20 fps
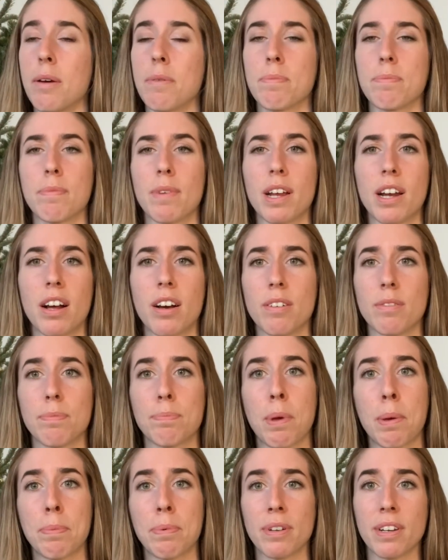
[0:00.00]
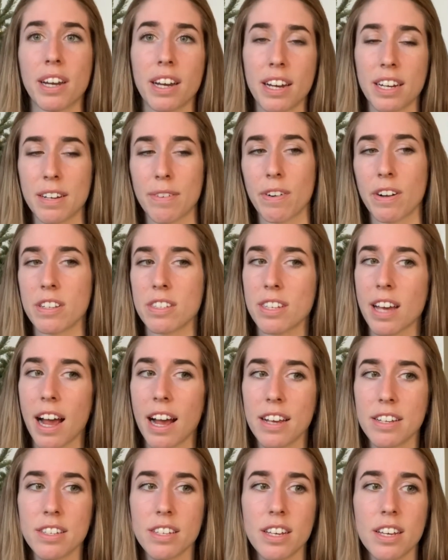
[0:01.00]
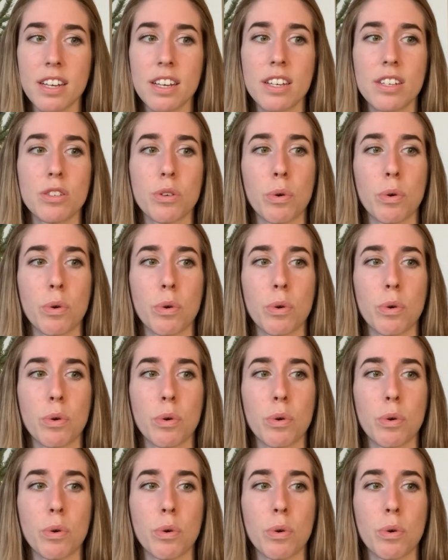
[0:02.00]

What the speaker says: you know, people needing different sizes